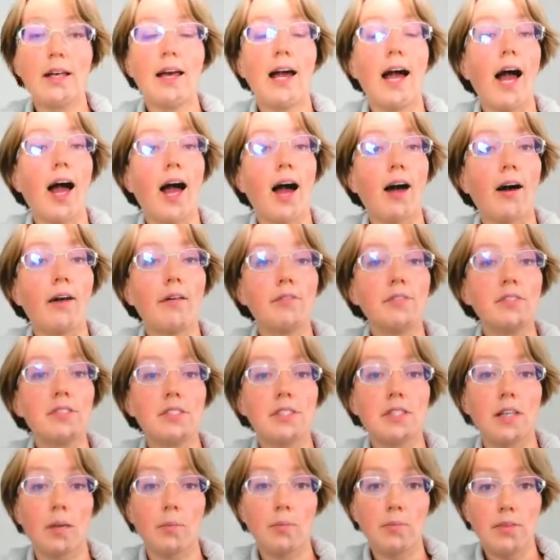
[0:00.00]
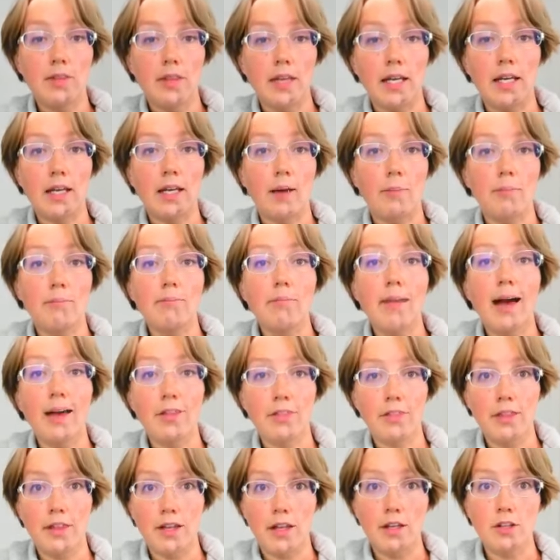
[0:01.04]
have a
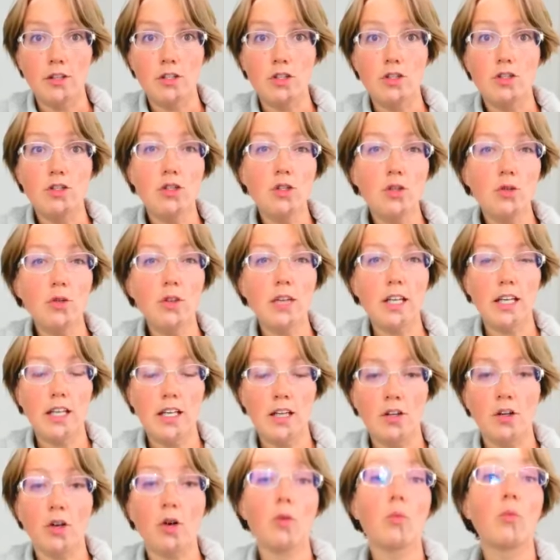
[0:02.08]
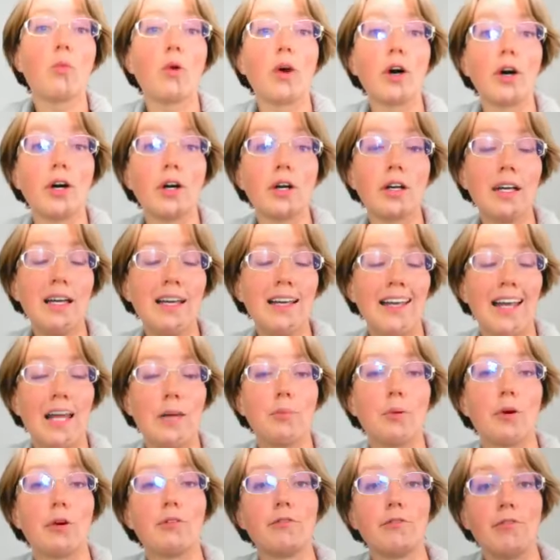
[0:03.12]
method to do the inner work
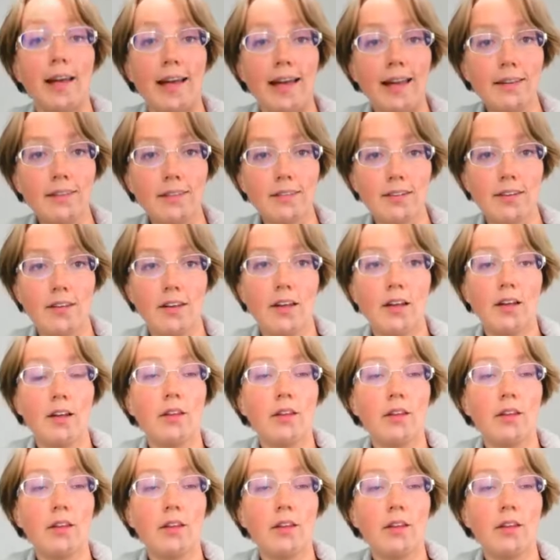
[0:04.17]
and prevent